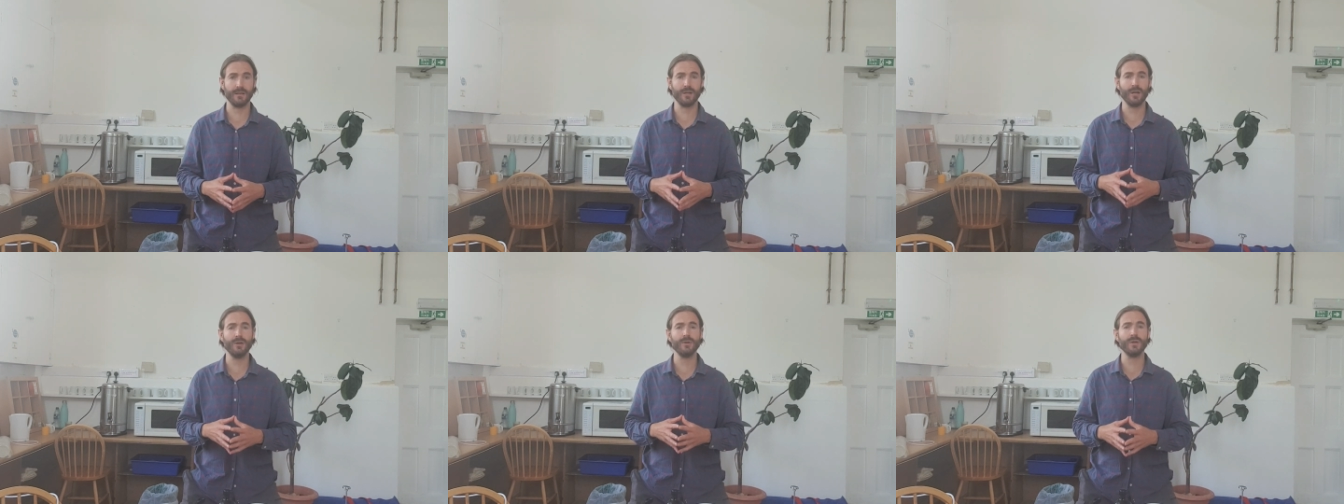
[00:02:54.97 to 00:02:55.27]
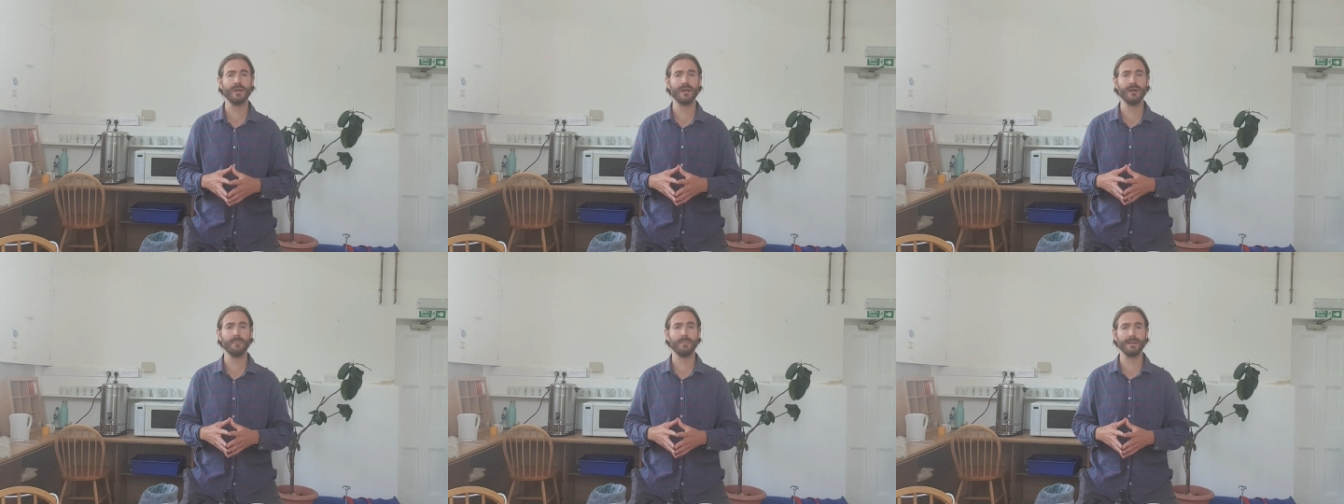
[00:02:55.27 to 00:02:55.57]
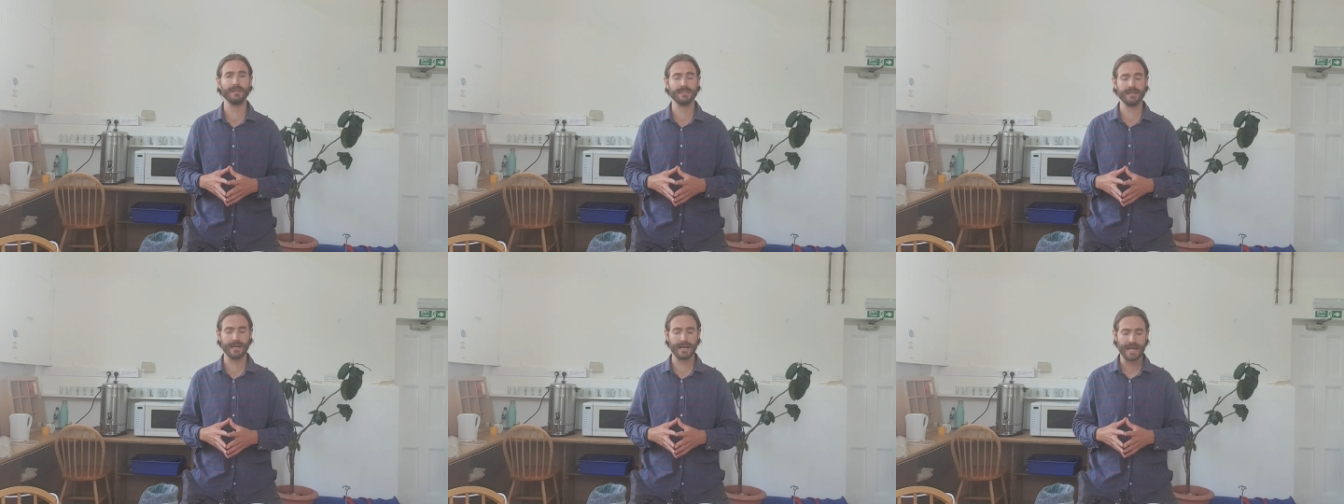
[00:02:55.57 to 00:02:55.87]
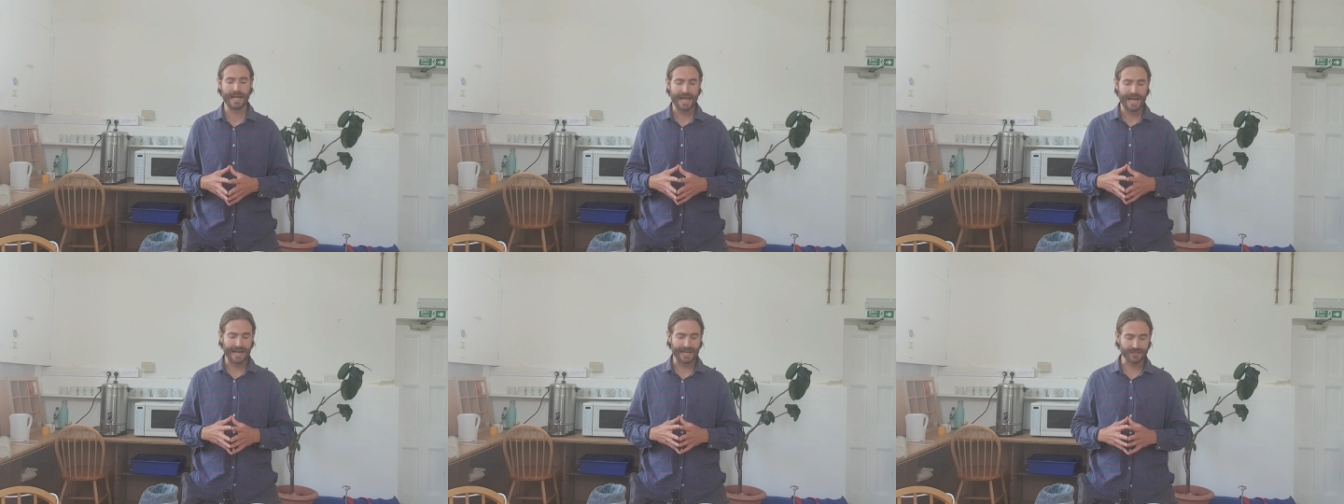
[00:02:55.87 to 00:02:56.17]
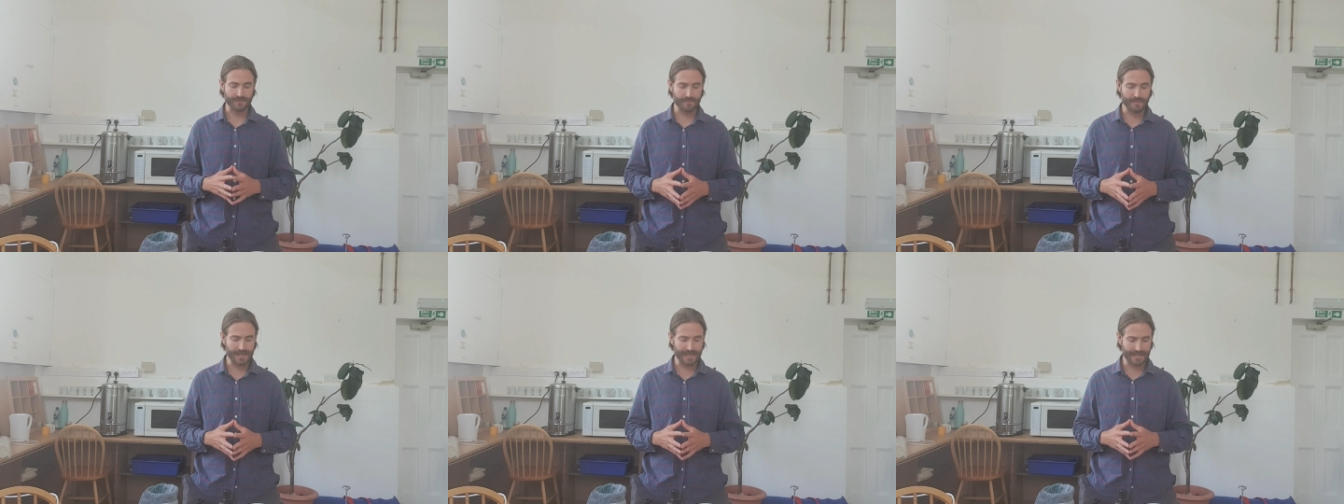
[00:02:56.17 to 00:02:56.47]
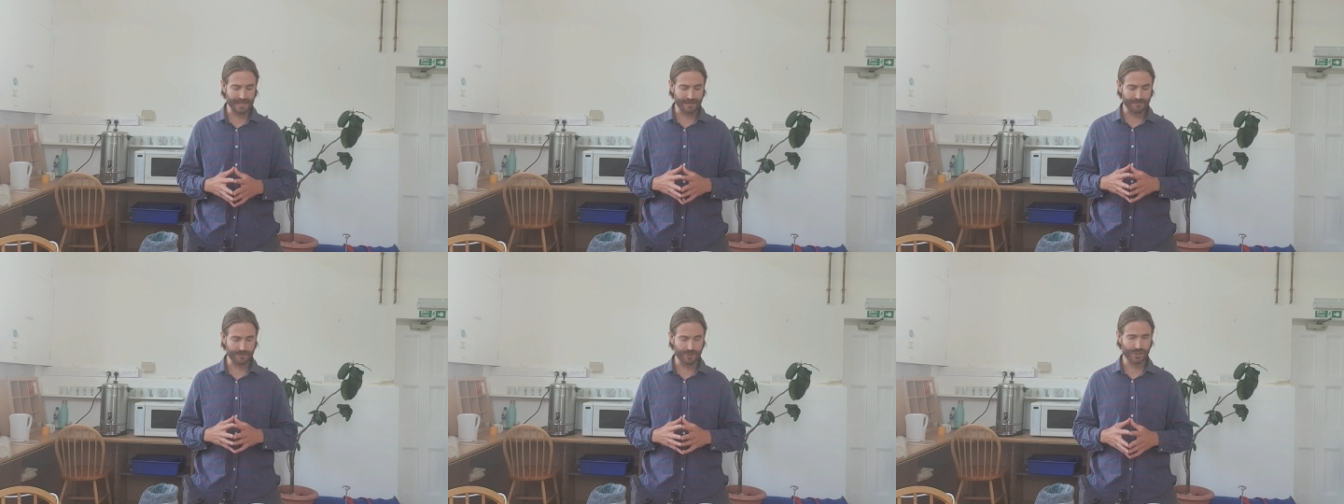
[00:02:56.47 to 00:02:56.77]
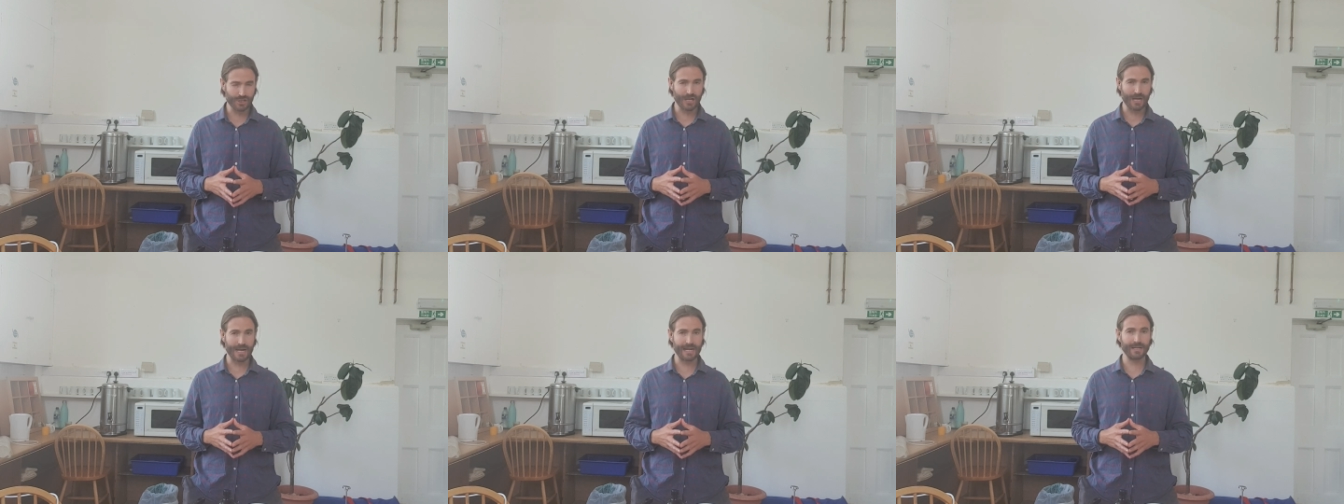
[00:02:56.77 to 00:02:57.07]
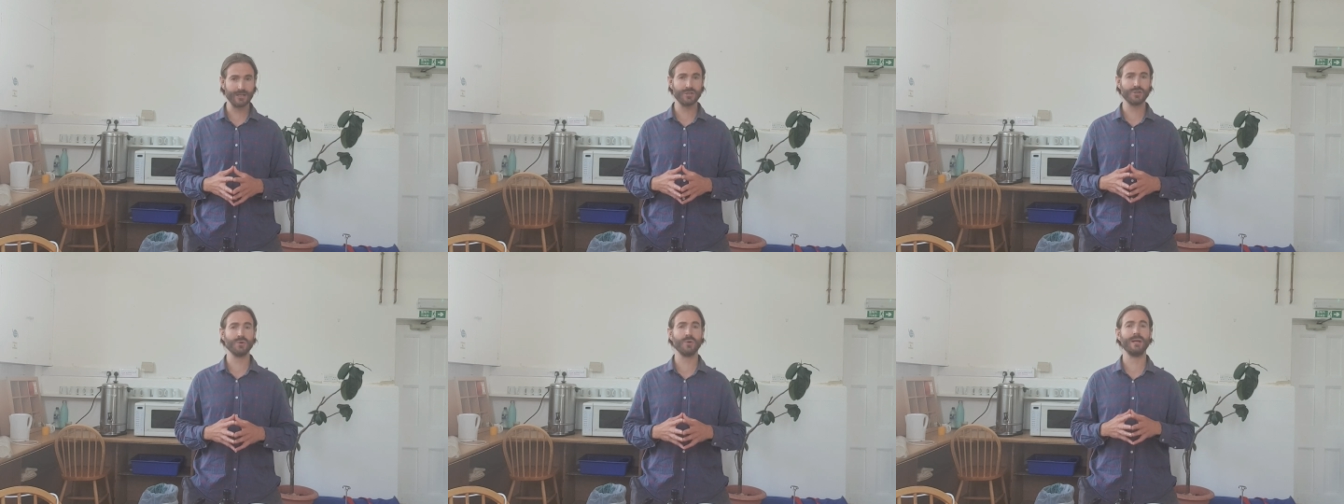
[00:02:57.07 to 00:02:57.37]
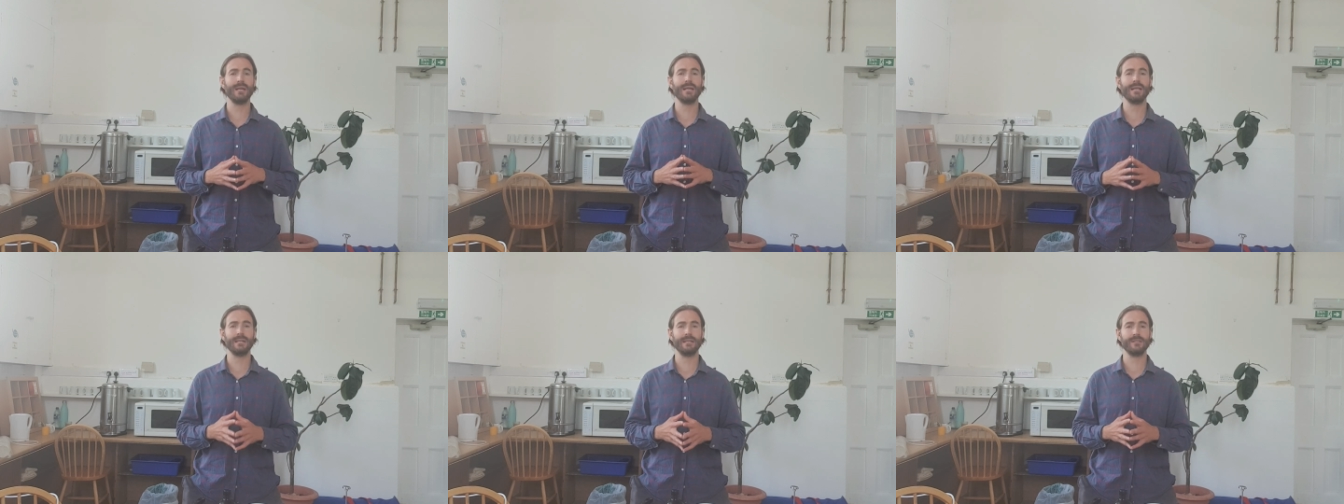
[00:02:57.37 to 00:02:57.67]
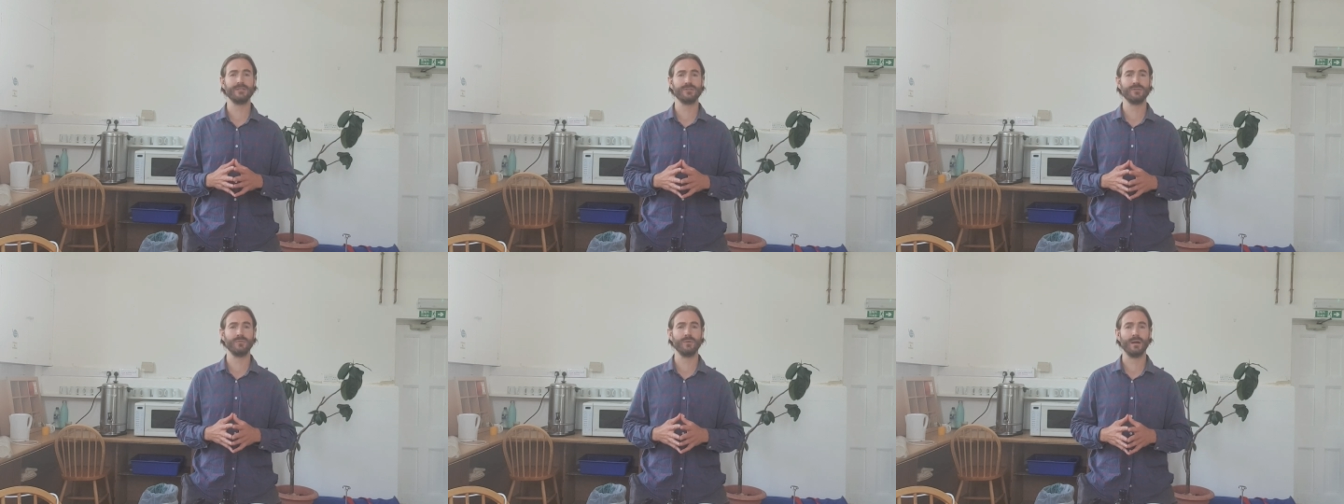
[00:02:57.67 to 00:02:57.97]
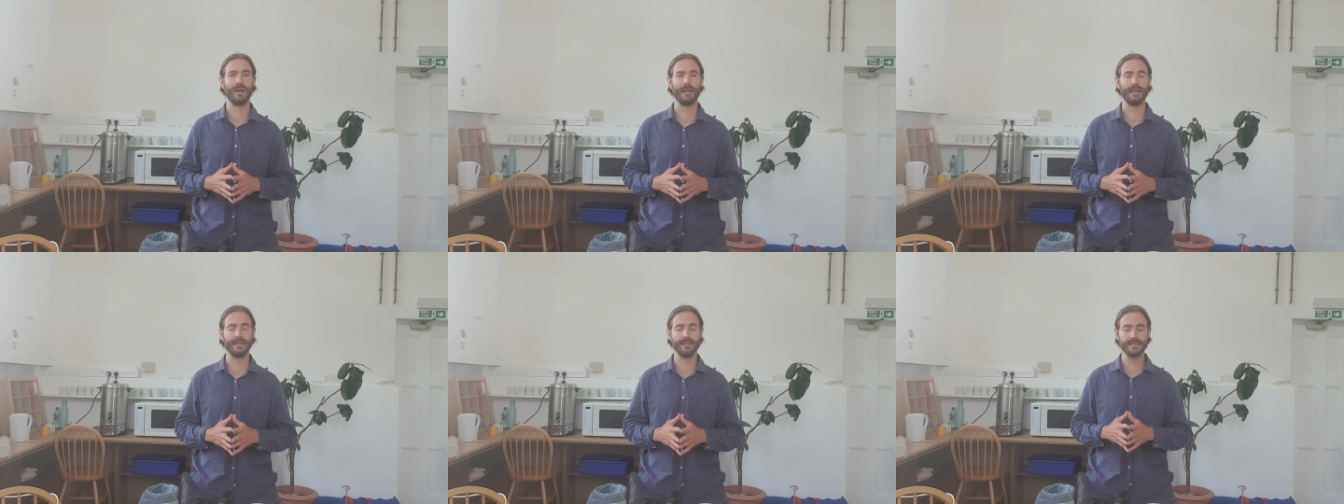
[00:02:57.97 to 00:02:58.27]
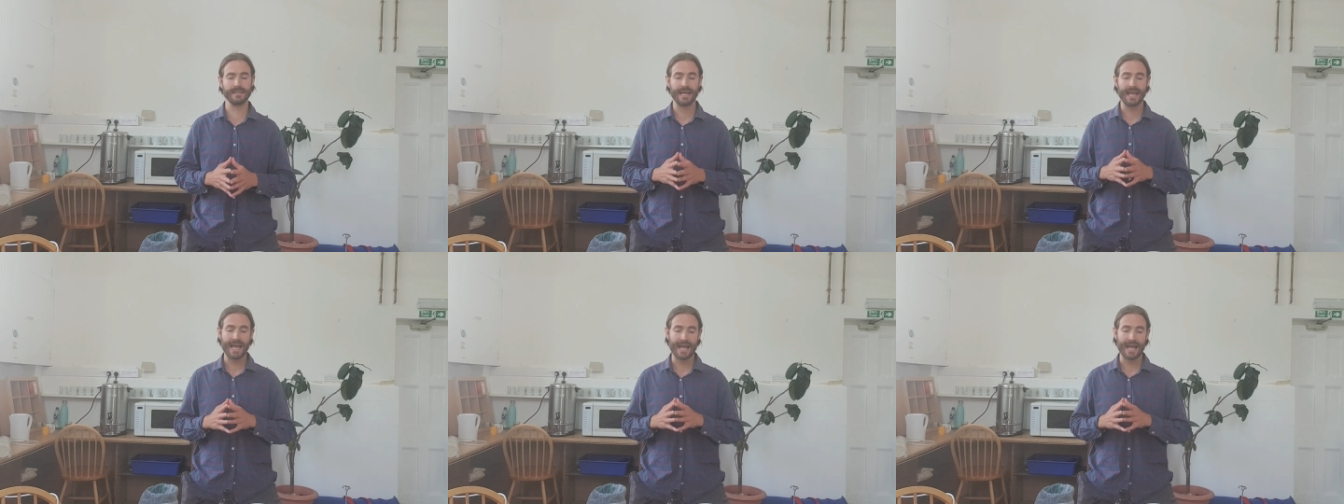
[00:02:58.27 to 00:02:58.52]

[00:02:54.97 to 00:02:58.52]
Coconut butter has medium chain triglycerides